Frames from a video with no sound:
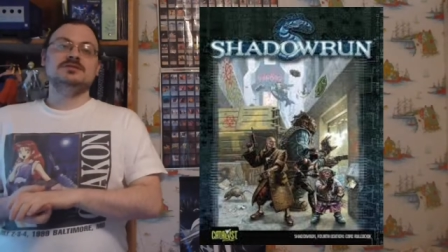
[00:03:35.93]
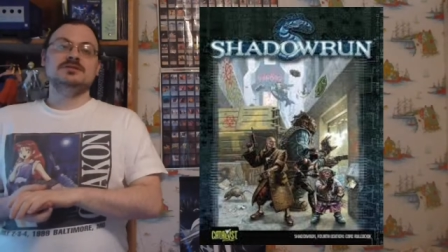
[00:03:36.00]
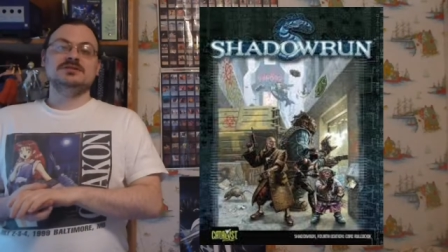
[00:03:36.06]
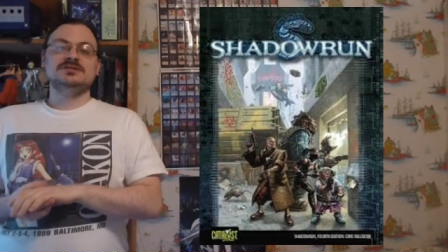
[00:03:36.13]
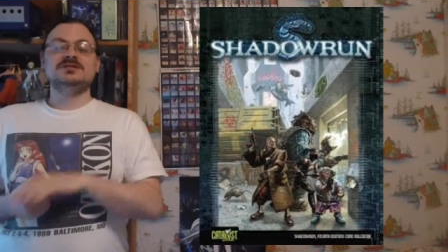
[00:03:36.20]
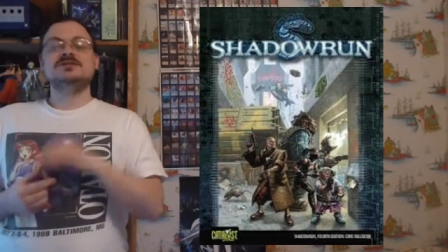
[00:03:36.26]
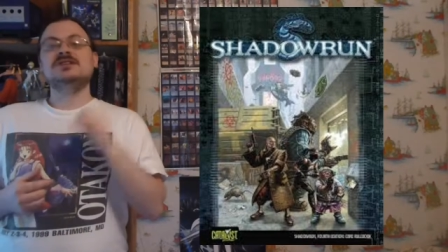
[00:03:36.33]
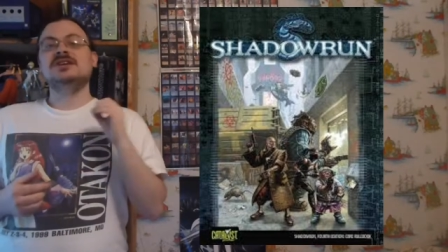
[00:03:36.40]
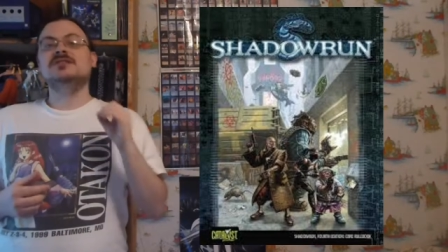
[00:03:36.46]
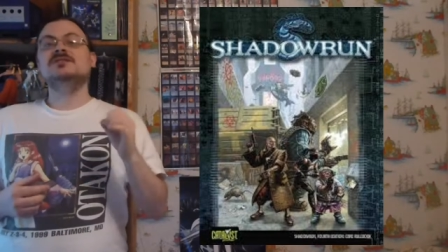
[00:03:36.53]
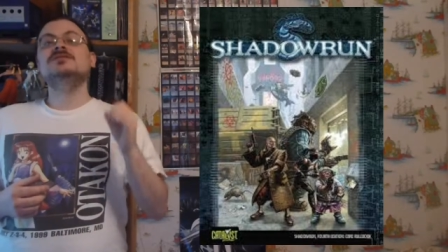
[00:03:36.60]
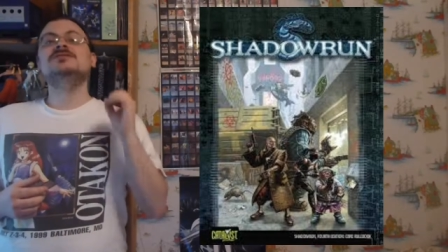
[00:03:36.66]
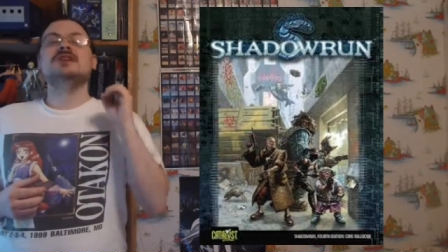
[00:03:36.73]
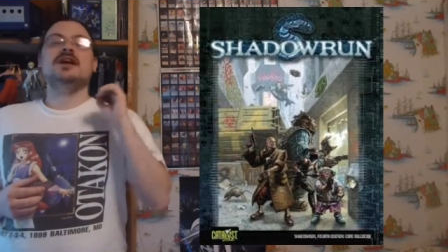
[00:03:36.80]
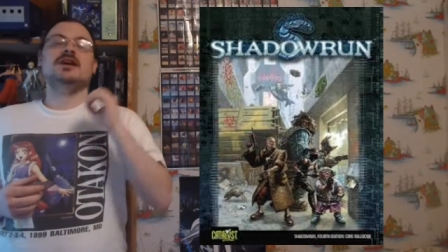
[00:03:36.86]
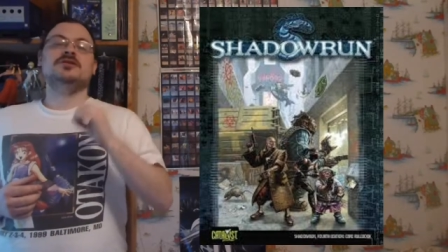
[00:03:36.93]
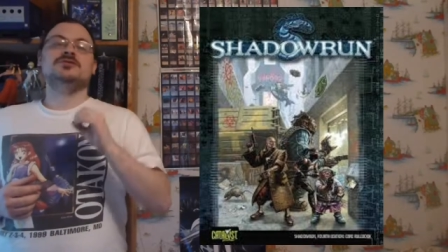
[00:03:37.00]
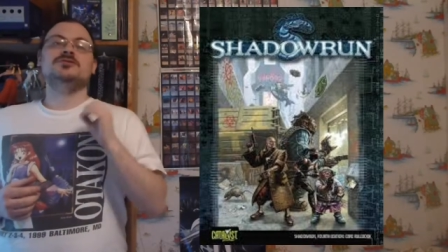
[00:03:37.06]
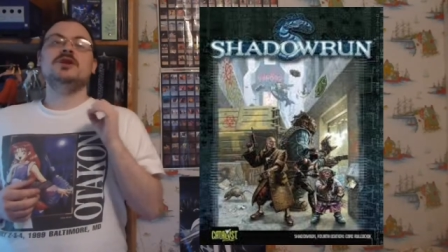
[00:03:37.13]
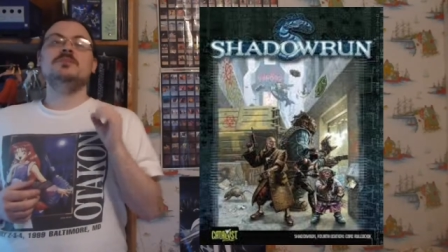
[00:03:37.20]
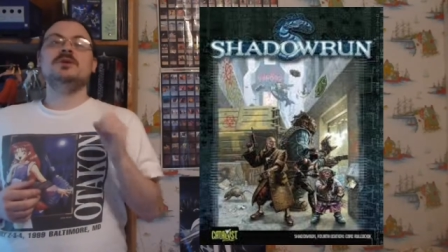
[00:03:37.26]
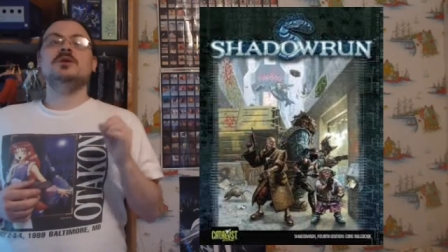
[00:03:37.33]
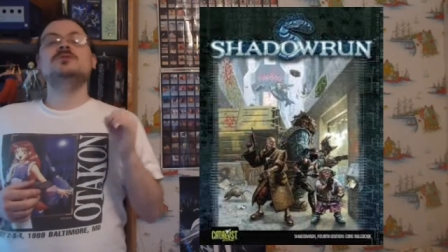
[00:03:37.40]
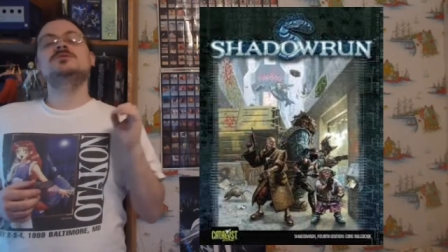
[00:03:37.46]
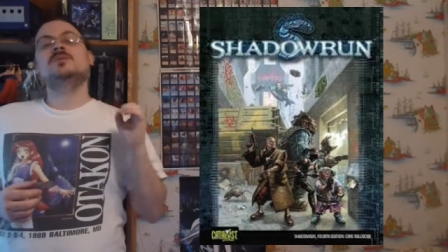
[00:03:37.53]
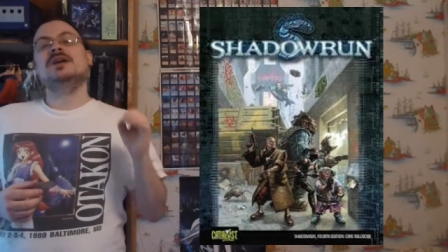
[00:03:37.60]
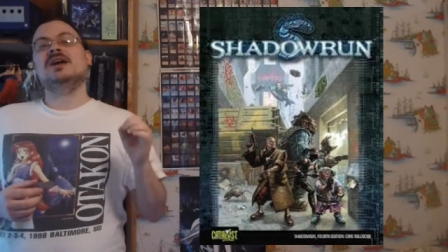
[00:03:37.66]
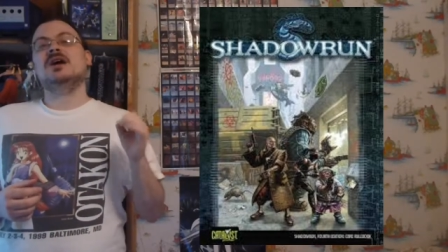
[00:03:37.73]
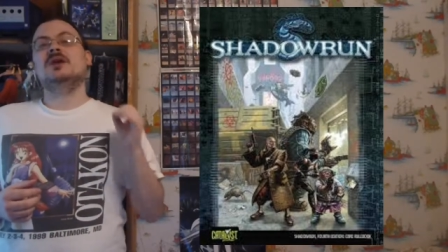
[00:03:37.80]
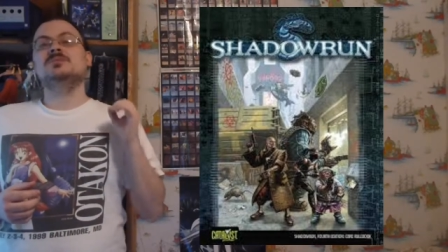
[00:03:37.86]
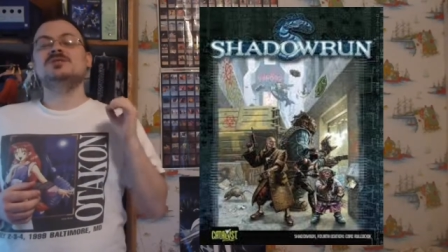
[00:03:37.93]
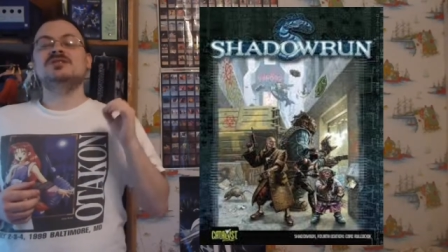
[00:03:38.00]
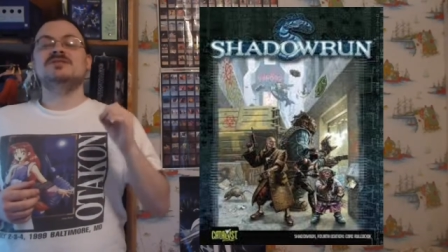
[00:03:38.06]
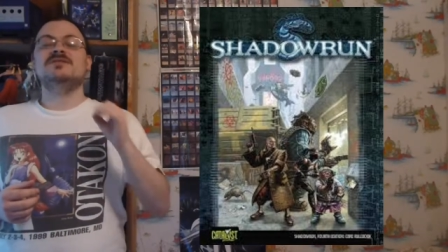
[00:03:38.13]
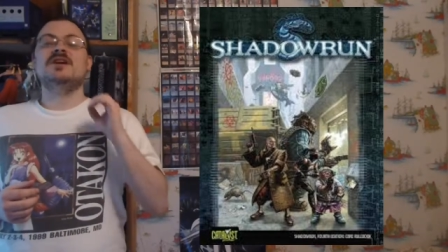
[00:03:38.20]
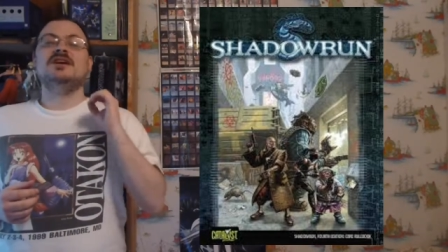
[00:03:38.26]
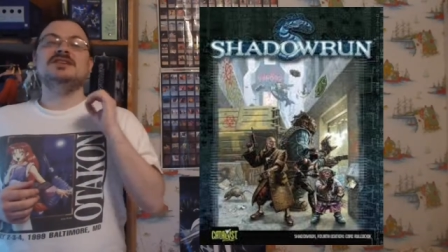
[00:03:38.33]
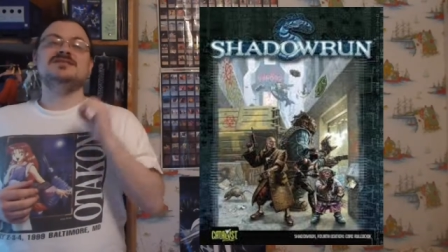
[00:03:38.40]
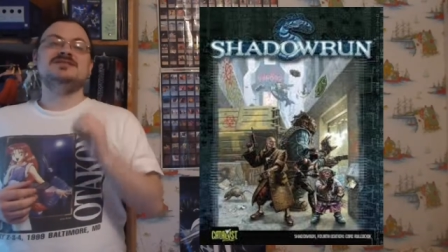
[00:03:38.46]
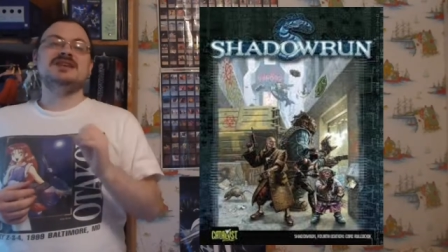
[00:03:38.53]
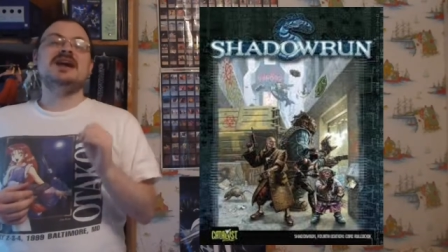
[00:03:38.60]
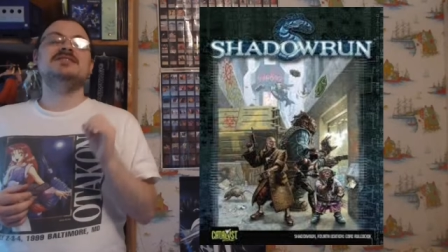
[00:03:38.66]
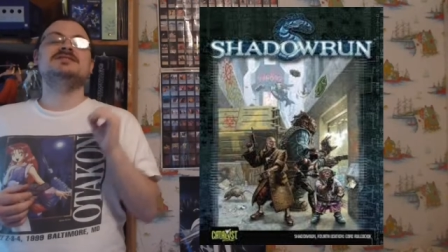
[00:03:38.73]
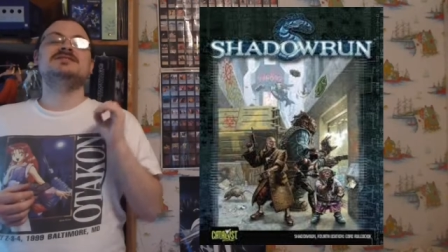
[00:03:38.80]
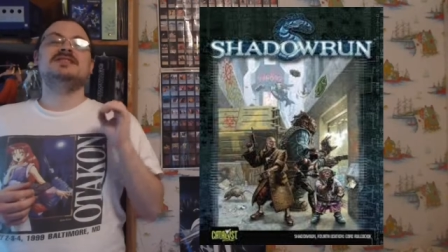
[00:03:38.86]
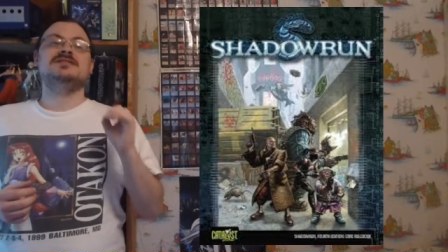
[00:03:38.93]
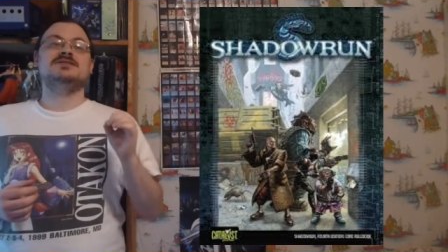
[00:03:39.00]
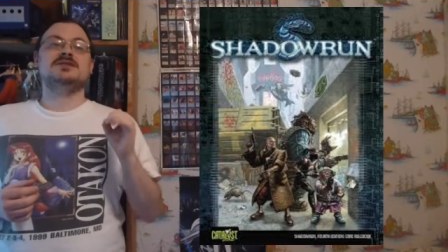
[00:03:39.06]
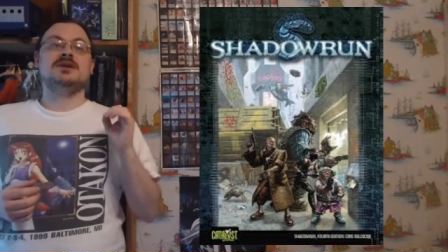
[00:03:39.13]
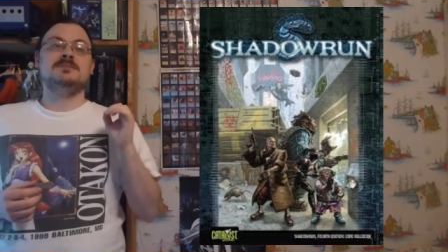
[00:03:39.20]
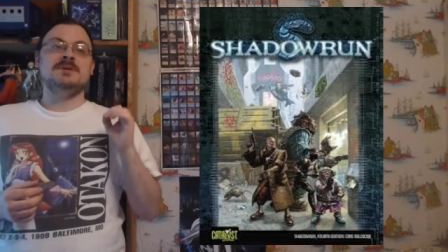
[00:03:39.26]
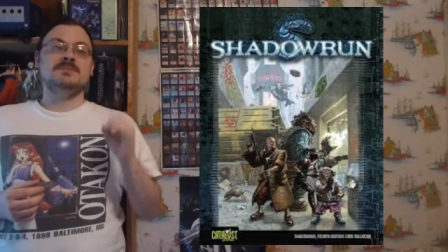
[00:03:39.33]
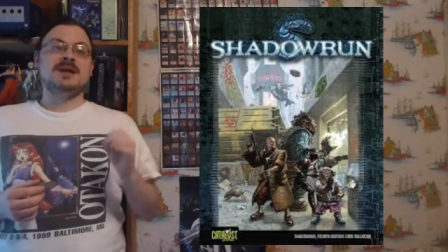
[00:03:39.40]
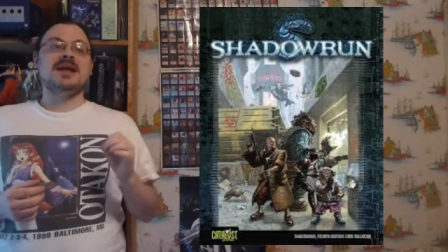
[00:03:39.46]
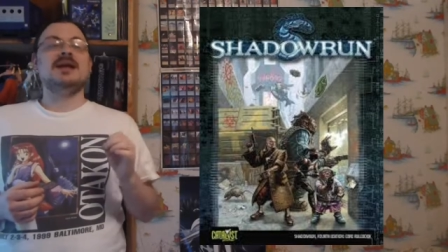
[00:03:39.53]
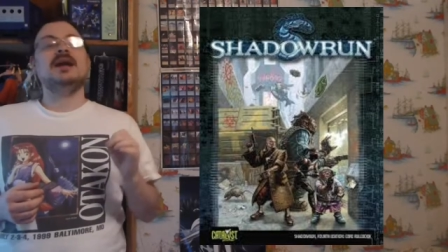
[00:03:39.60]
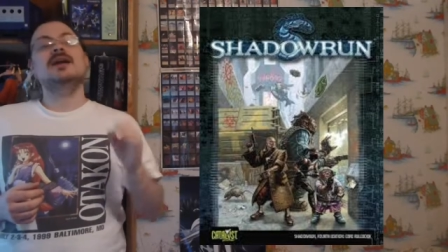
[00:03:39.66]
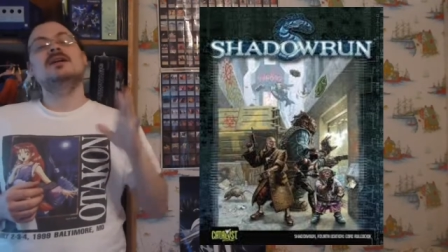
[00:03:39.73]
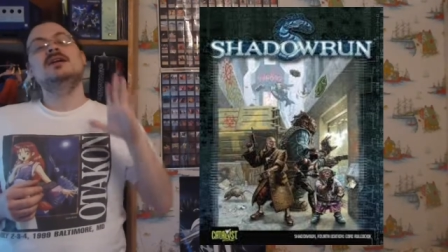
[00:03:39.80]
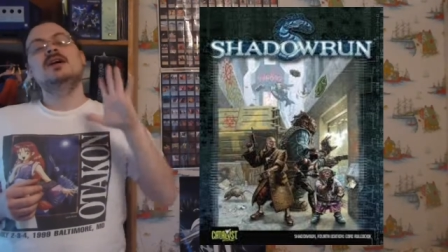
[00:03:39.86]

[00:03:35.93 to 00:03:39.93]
skills and attributes when it comes to the various tests that it can be making.